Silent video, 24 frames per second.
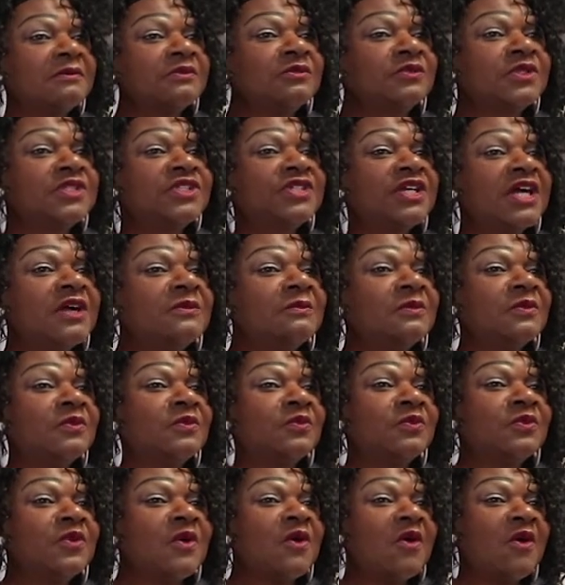which I'm
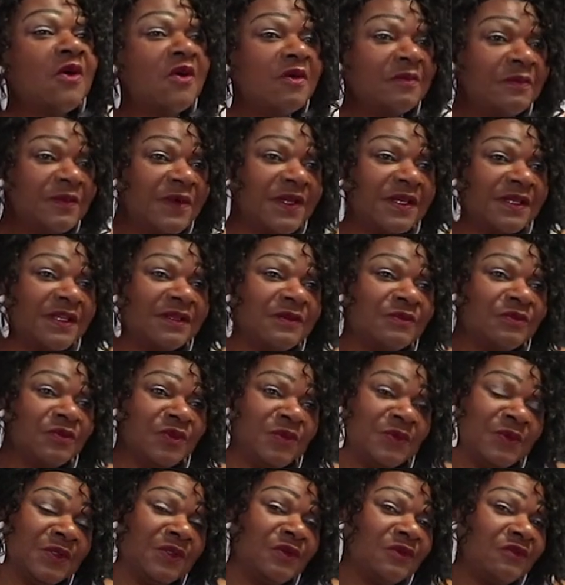hoping, and
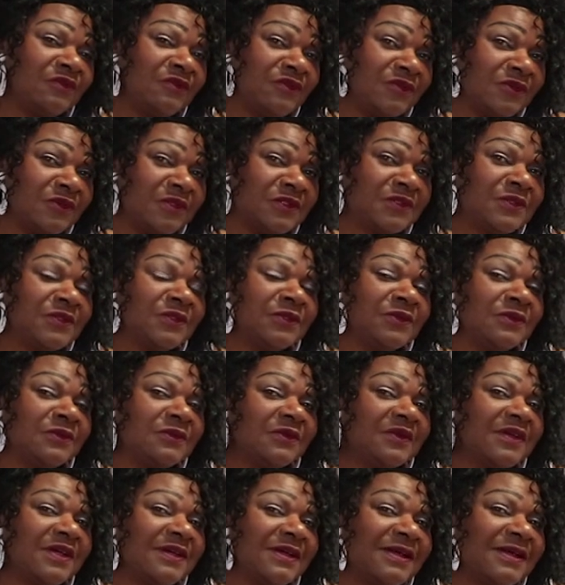we will look forward to